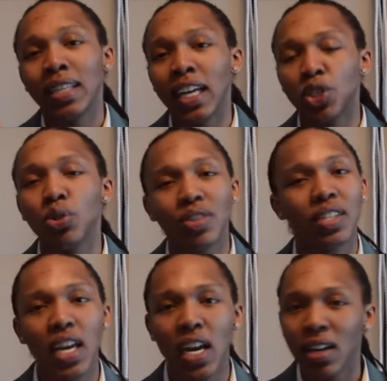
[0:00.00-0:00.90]
that you've
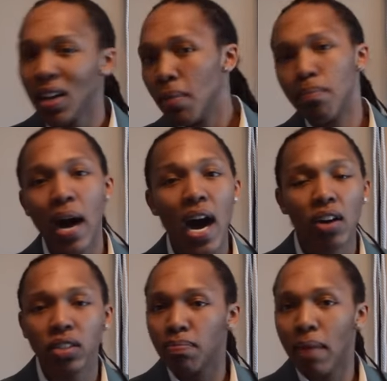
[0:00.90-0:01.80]
seen
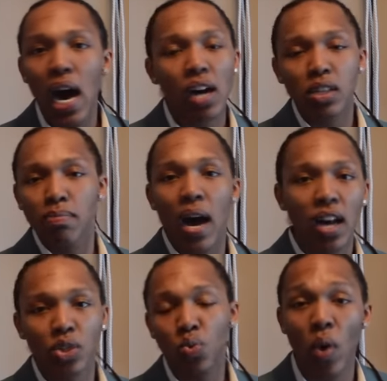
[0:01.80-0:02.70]
miles and miles and
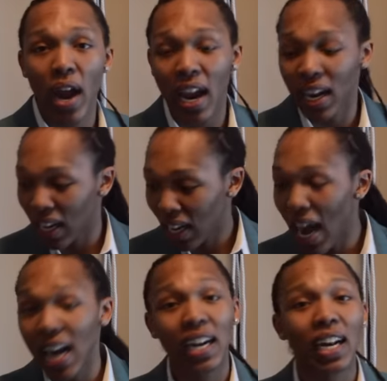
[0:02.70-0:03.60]
miles away and a
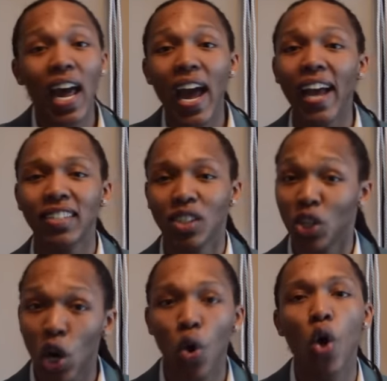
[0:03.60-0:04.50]
lot of glass to
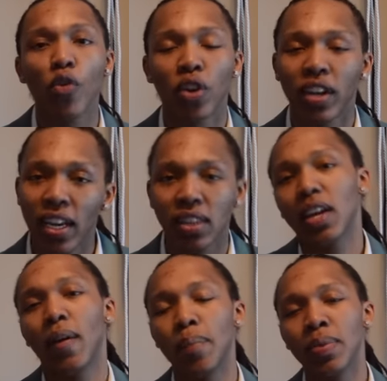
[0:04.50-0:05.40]
go over to get
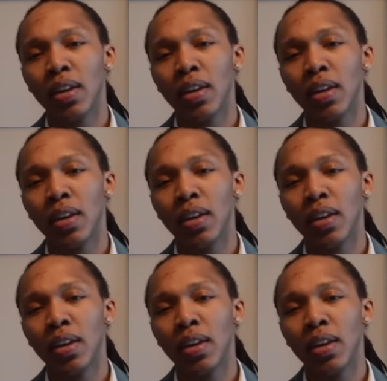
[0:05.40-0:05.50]
there.